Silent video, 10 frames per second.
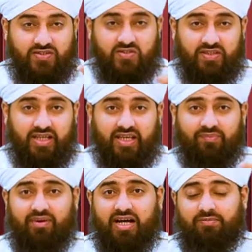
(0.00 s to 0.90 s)
snake
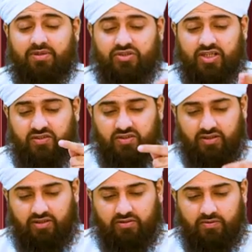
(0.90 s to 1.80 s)
might be chasing
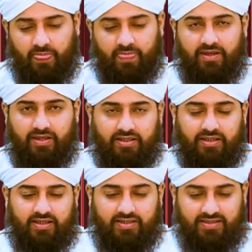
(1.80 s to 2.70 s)
it.
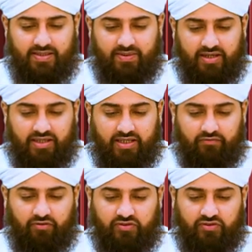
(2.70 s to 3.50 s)
Similarly, if a